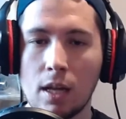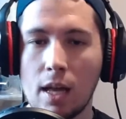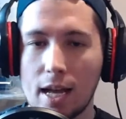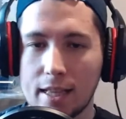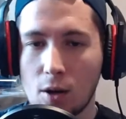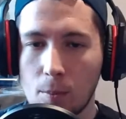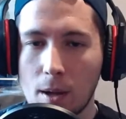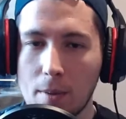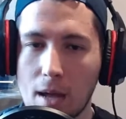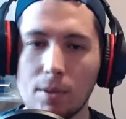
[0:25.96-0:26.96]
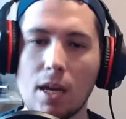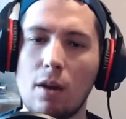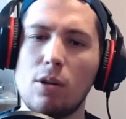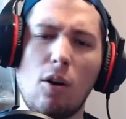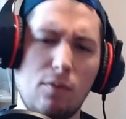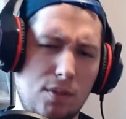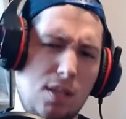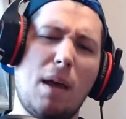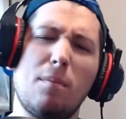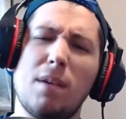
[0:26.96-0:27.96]
a little bit of Baby Yoda. Obviously
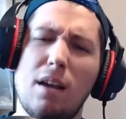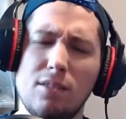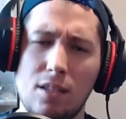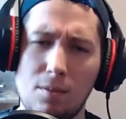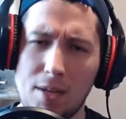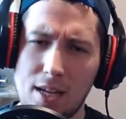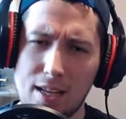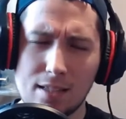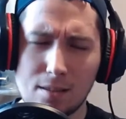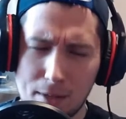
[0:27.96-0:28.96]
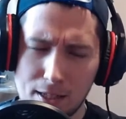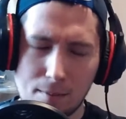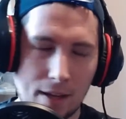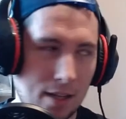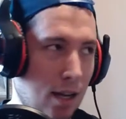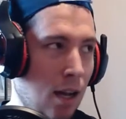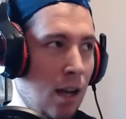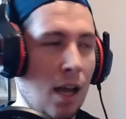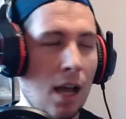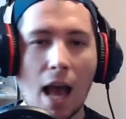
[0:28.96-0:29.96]
Baby Yoda's going to be in it as a moneymaker.
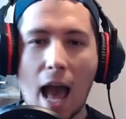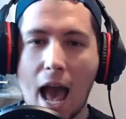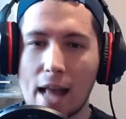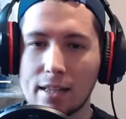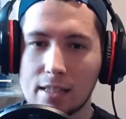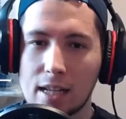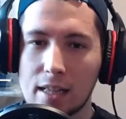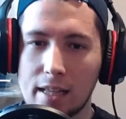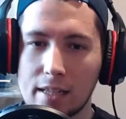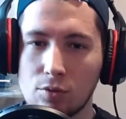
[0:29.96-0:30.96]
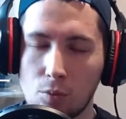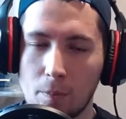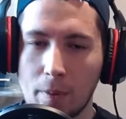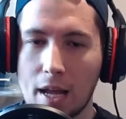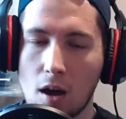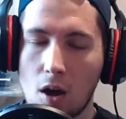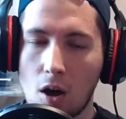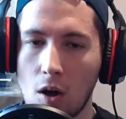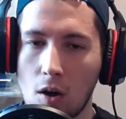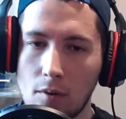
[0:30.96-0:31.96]
And a little bit
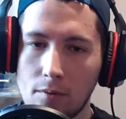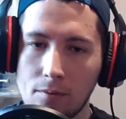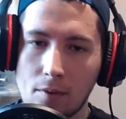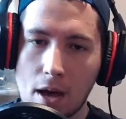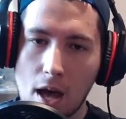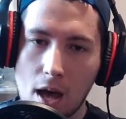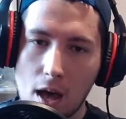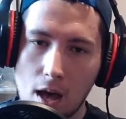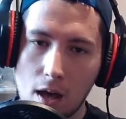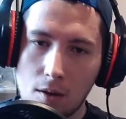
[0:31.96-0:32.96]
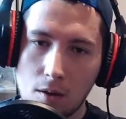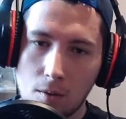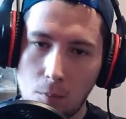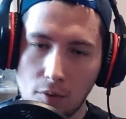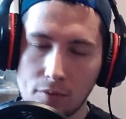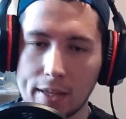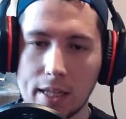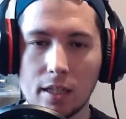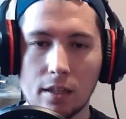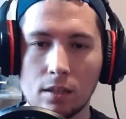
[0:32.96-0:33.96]
of Moff
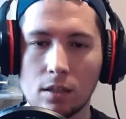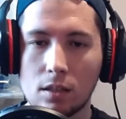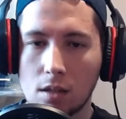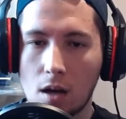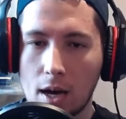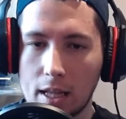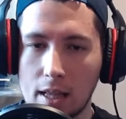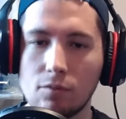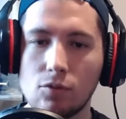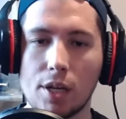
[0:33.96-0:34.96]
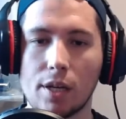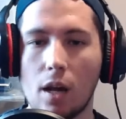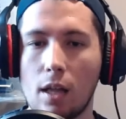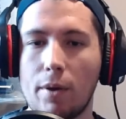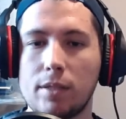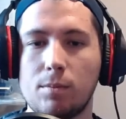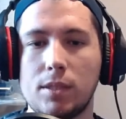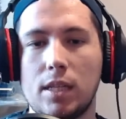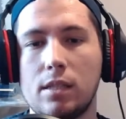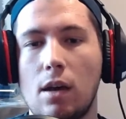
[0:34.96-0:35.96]
Gideon, because I love Giancarlo
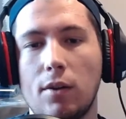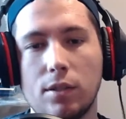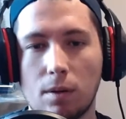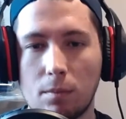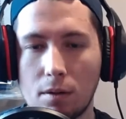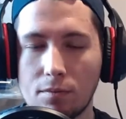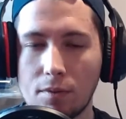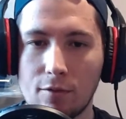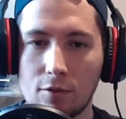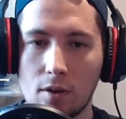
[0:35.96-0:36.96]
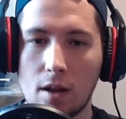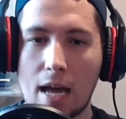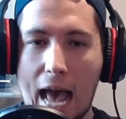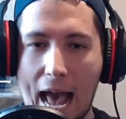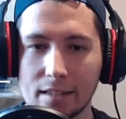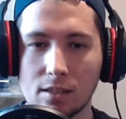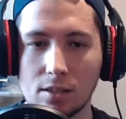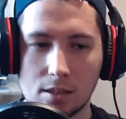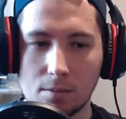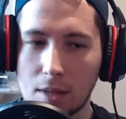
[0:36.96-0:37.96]
Esposito. He's one of my favourite
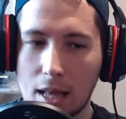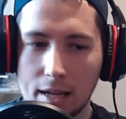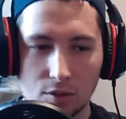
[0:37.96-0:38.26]
actors. He plays